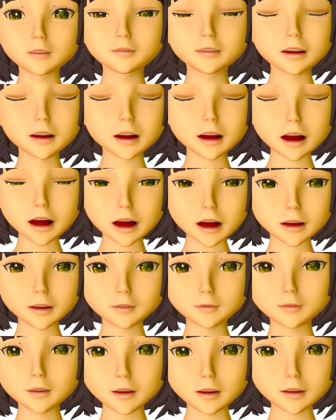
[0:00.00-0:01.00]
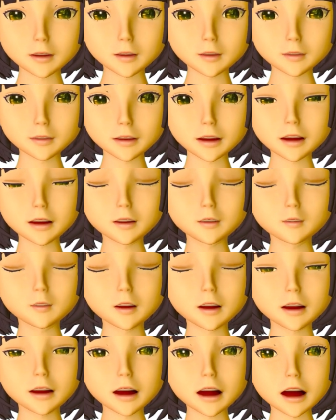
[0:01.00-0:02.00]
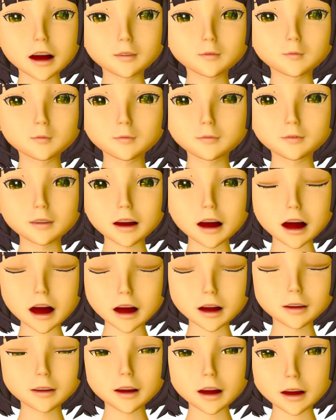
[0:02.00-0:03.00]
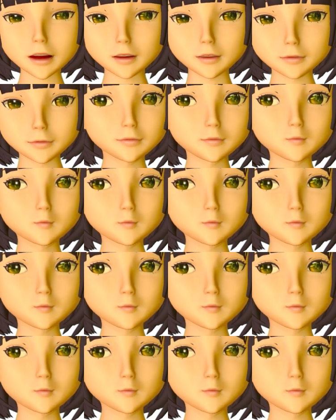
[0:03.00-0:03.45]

but the other particles, including de, I said,